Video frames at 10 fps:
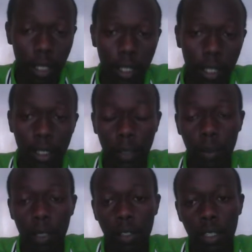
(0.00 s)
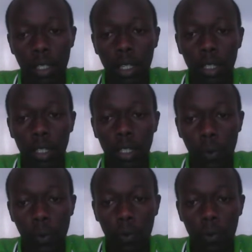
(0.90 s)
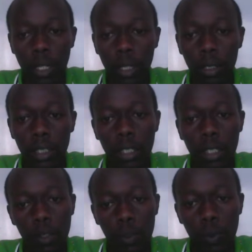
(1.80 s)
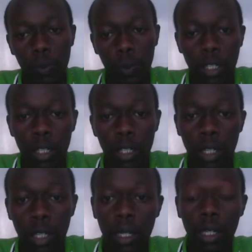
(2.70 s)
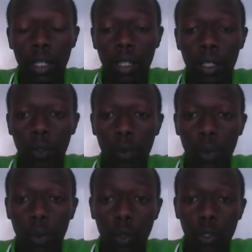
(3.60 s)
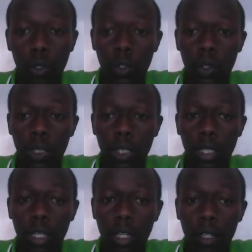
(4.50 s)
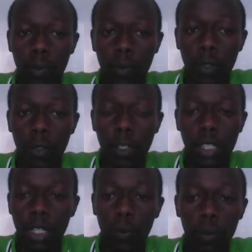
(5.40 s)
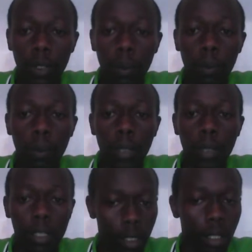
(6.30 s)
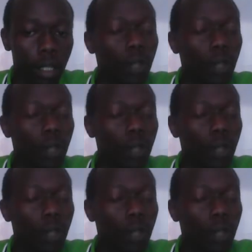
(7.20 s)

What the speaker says: is the best in terms of IT and software, it is because they have some of the best